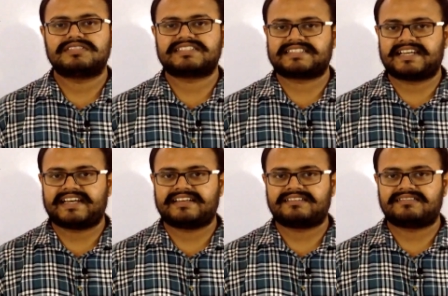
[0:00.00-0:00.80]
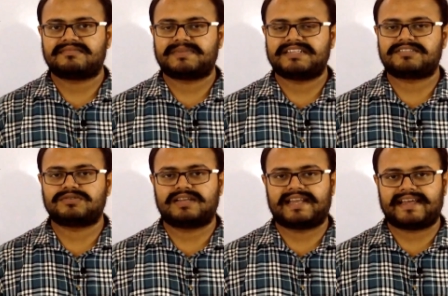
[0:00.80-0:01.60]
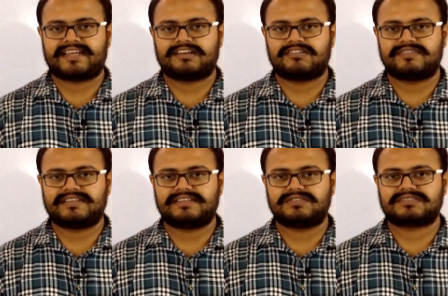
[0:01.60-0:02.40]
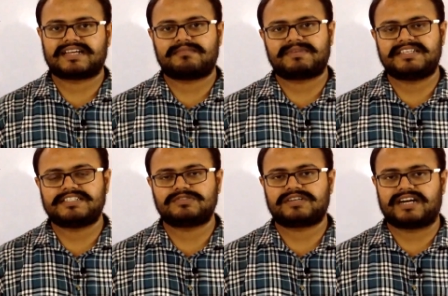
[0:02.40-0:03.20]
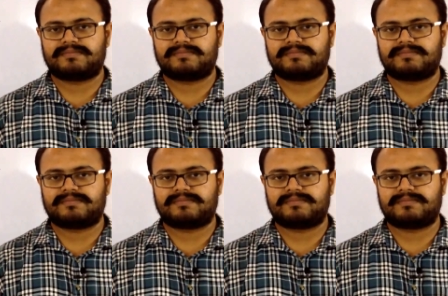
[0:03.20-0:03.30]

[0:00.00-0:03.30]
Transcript: share, please do like our videos and please do